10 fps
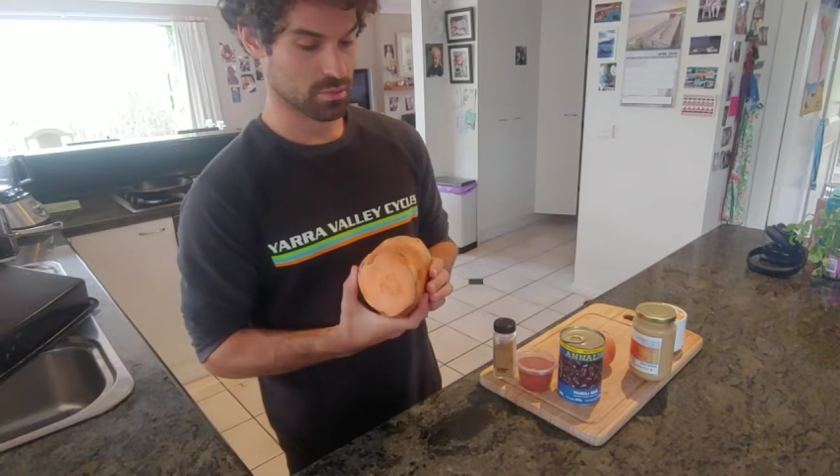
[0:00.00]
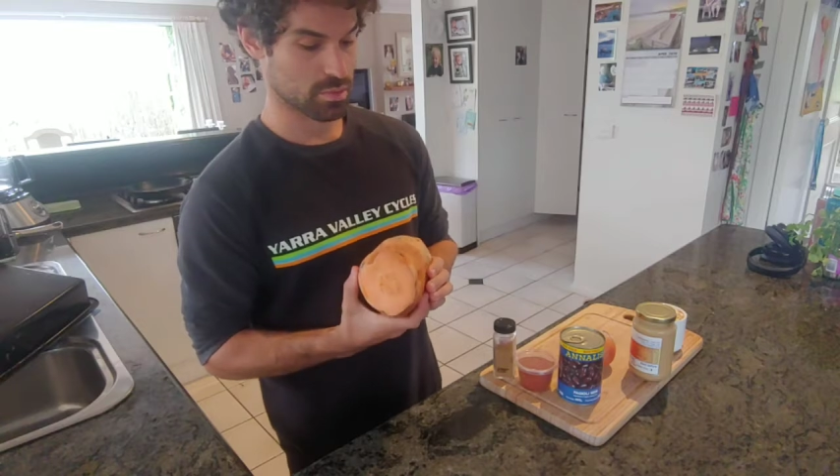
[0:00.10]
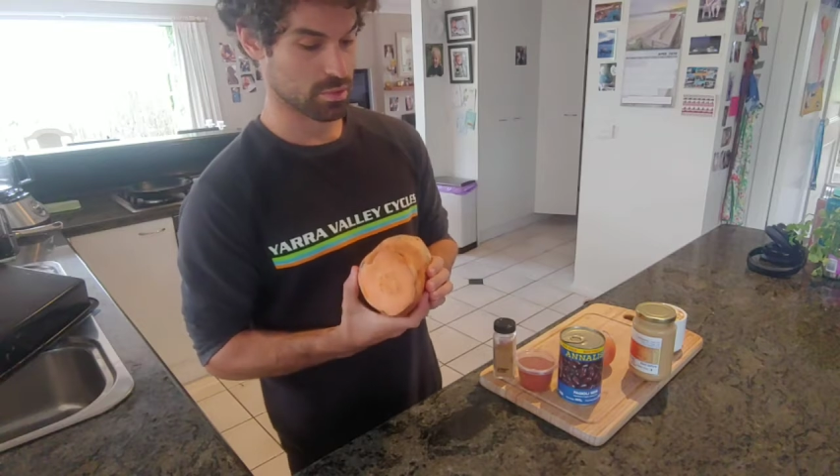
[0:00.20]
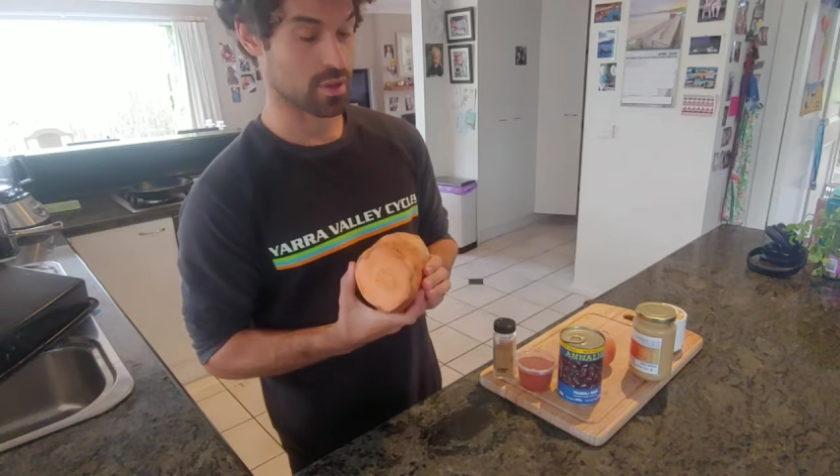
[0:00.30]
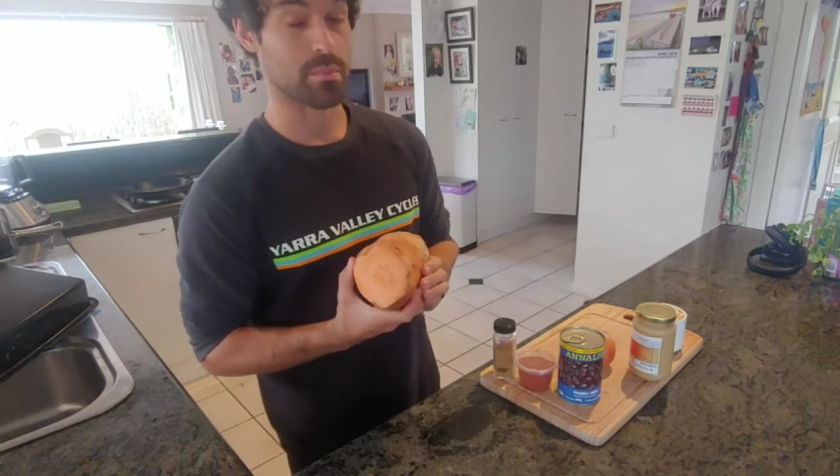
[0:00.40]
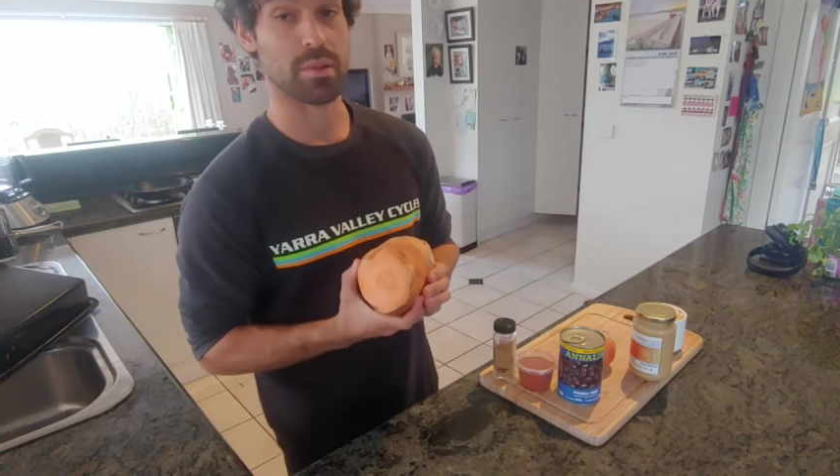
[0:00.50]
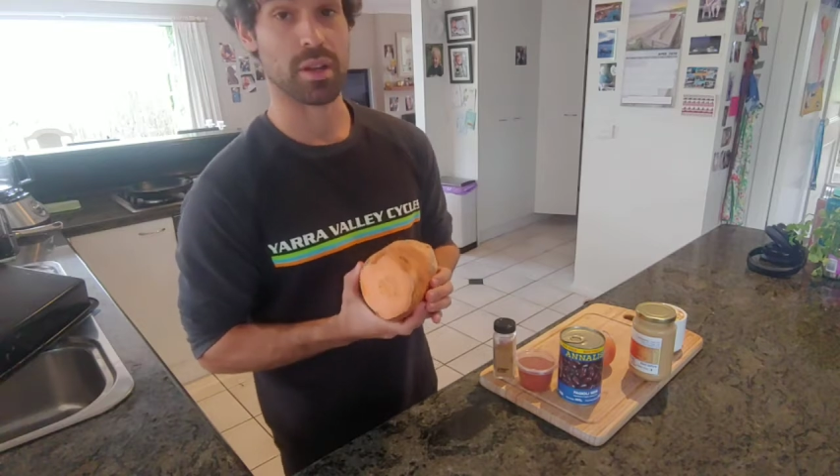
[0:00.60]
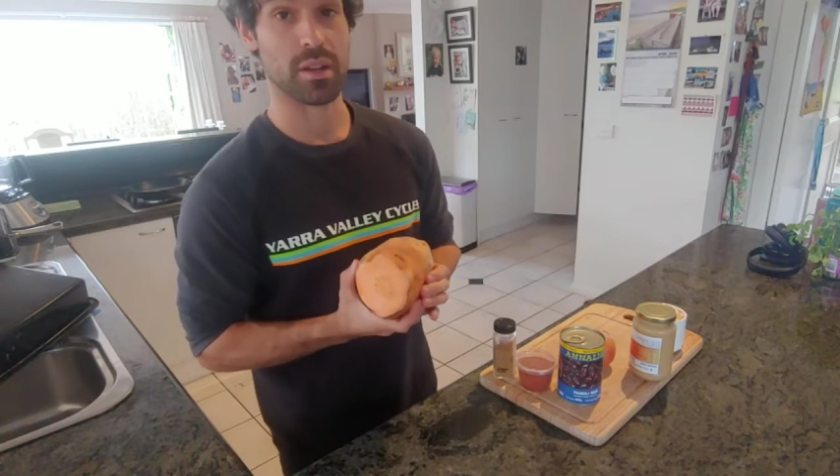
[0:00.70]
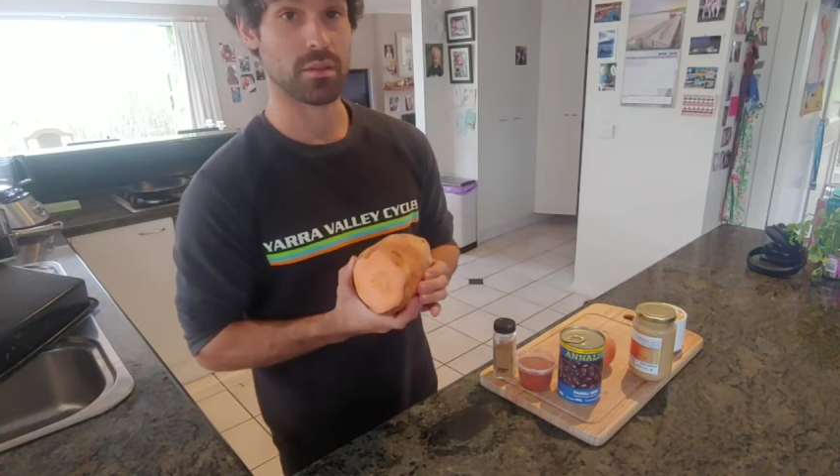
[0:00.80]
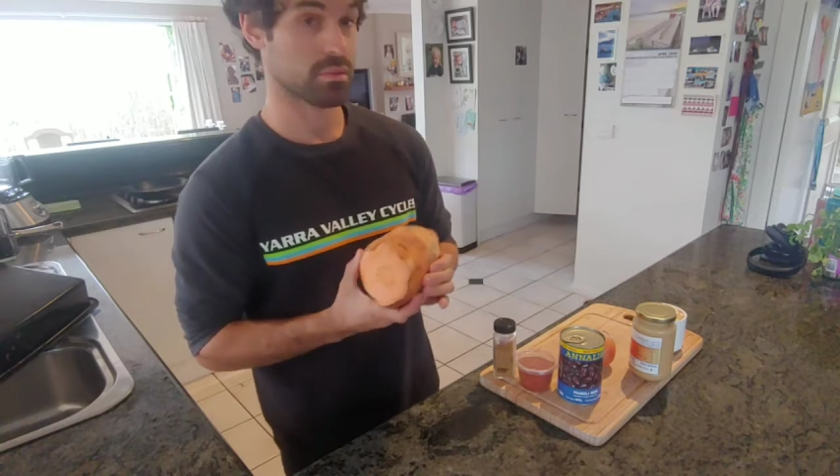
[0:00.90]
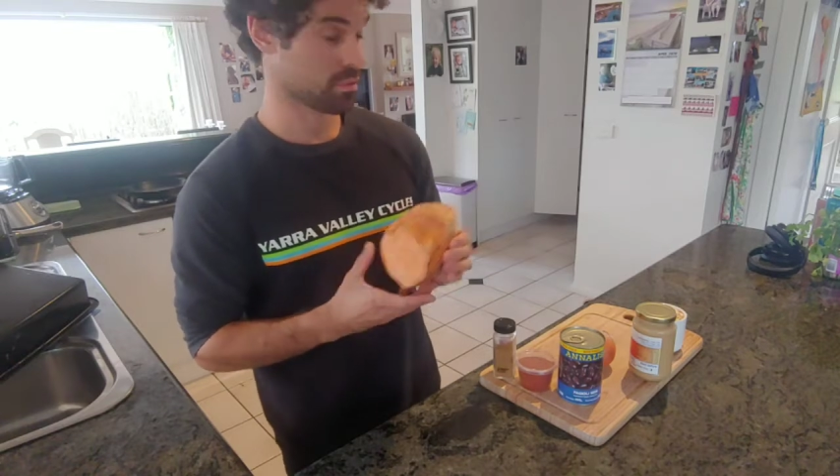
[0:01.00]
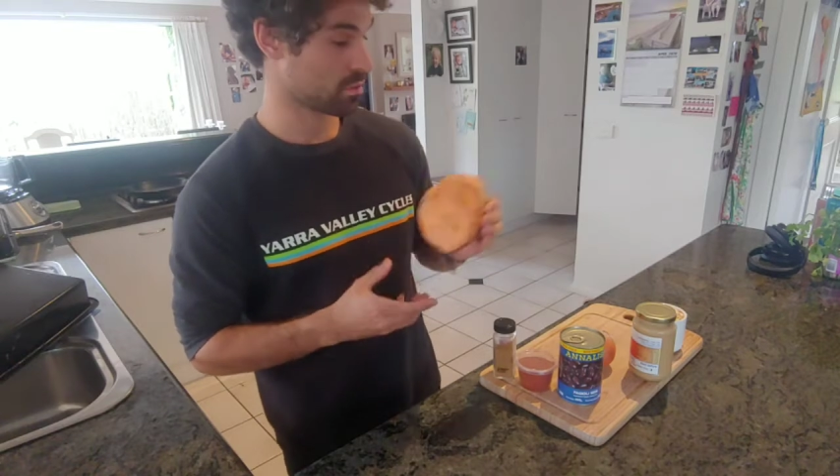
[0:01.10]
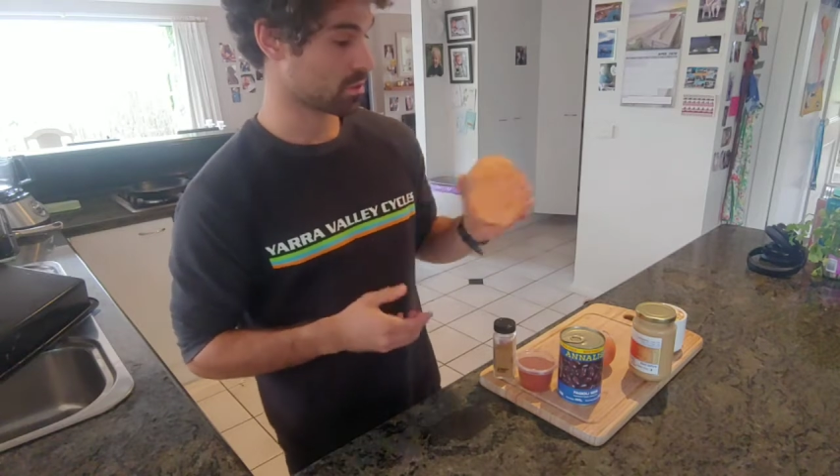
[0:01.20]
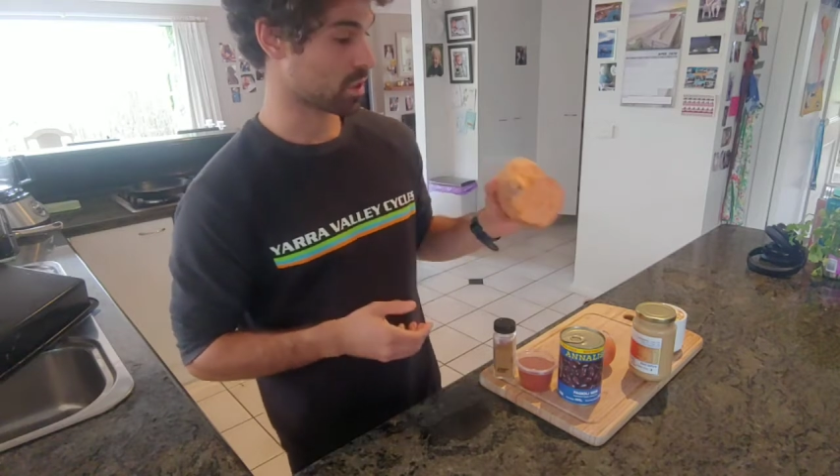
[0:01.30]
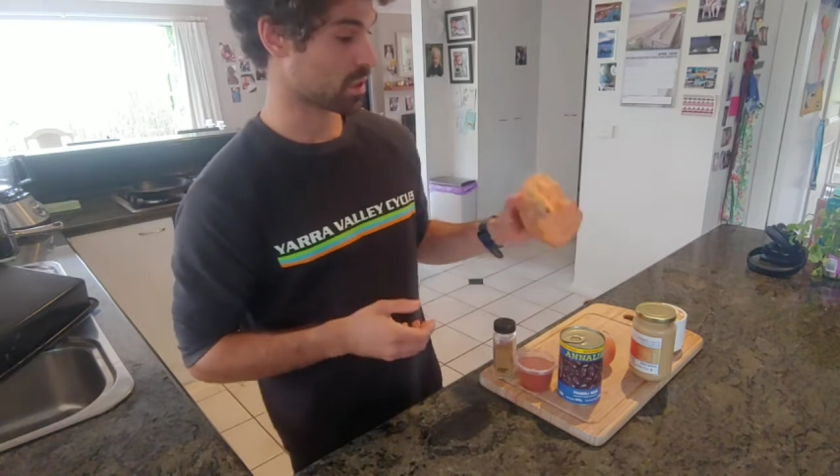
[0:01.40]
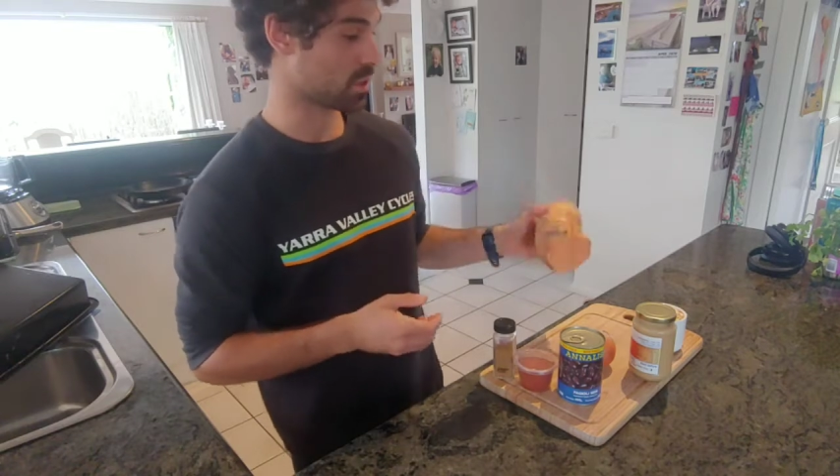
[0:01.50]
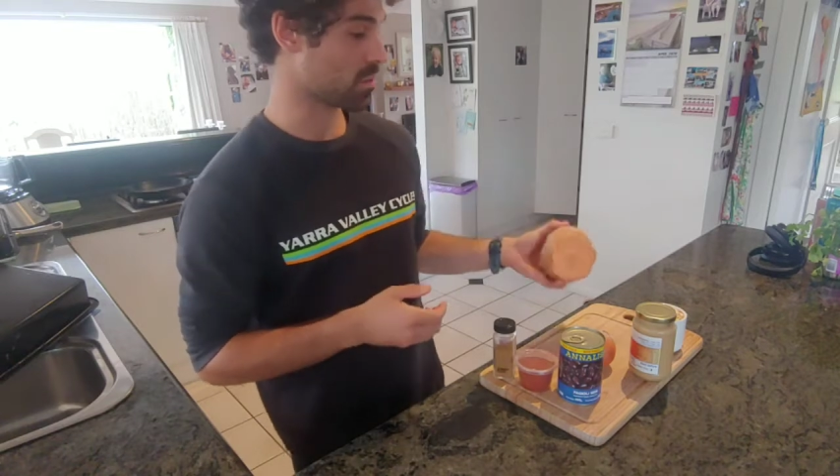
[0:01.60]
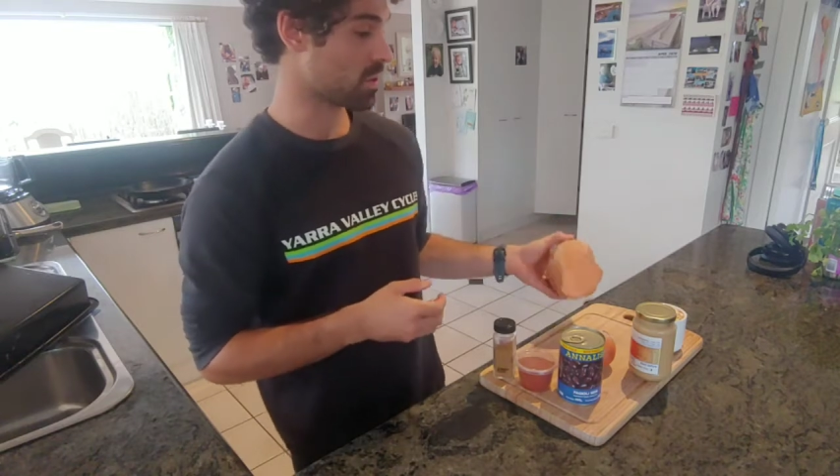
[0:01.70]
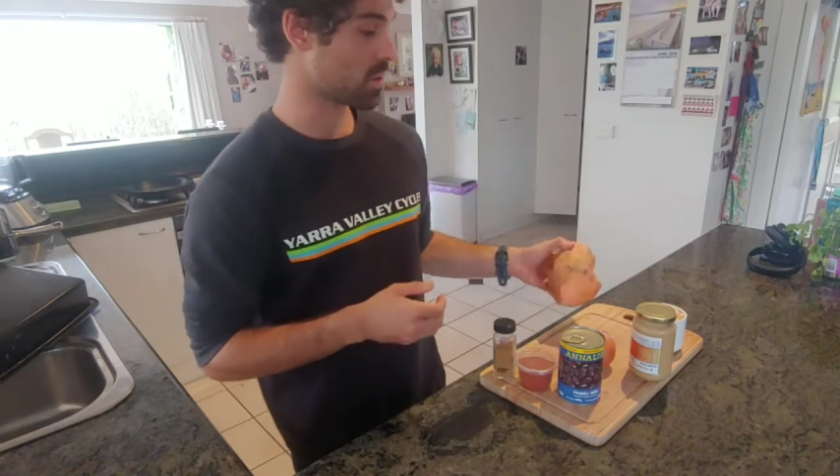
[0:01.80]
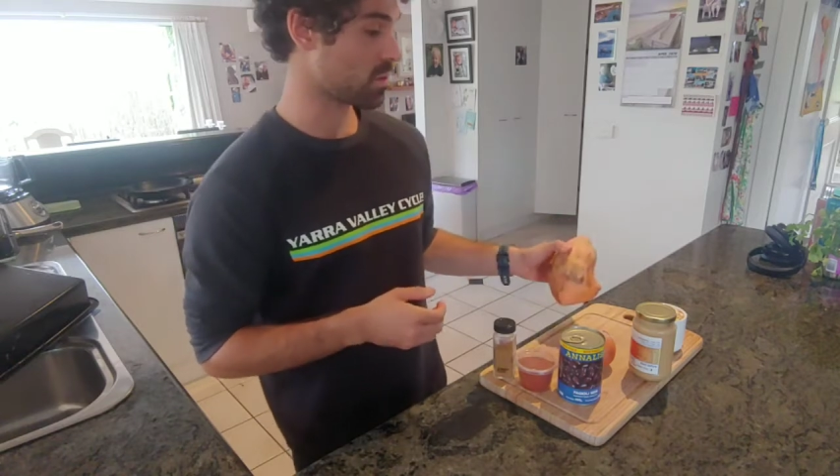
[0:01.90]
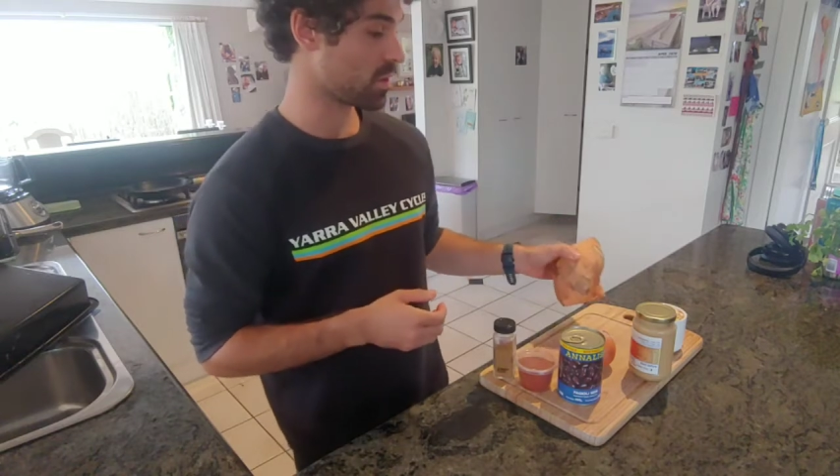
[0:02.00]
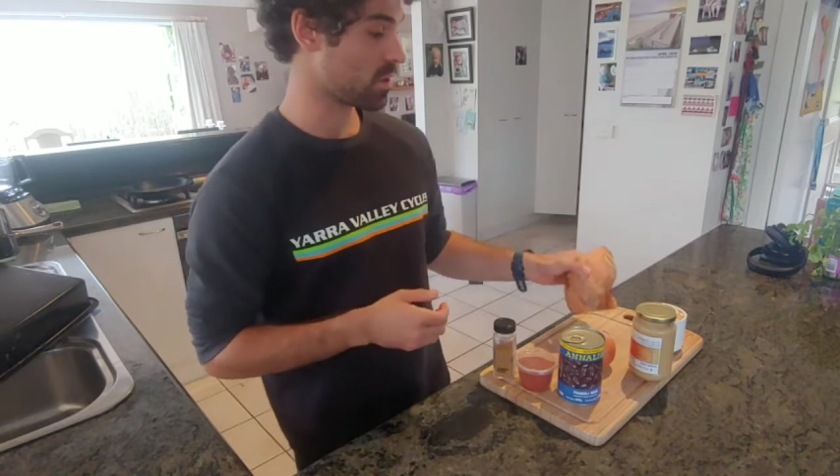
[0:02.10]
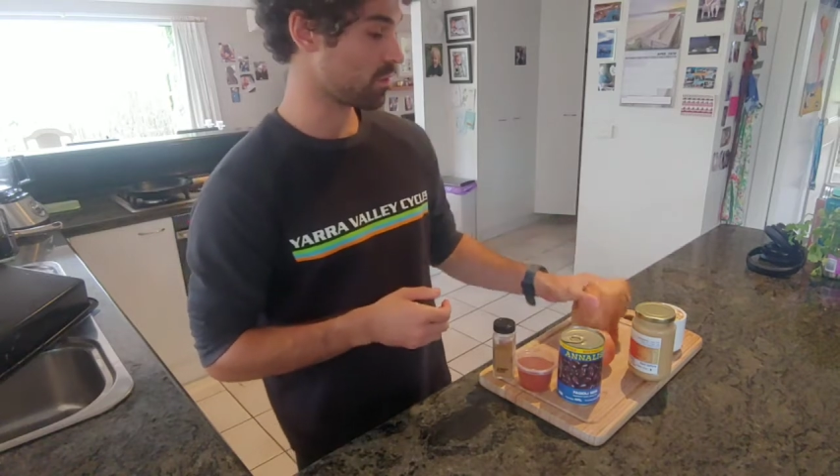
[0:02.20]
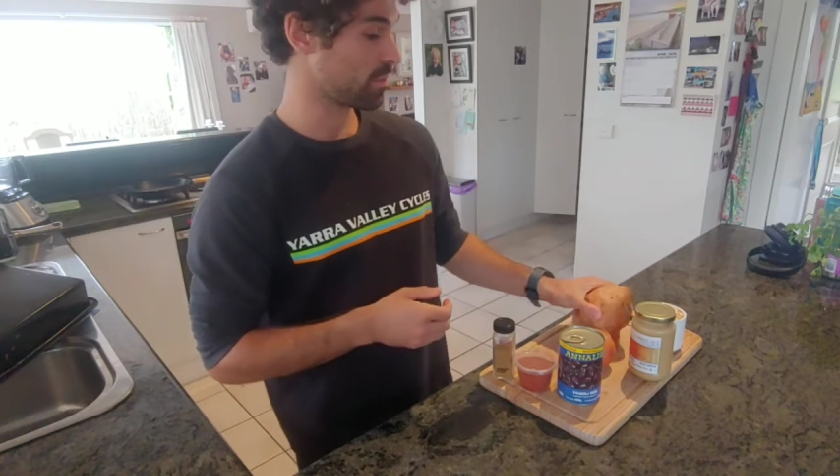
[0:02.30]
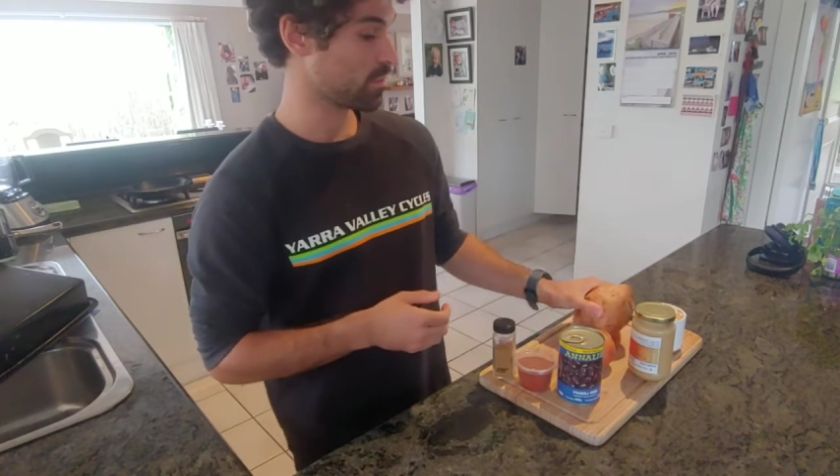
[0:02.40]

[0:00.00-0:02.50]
put it on a plate, chuck it in the microwave.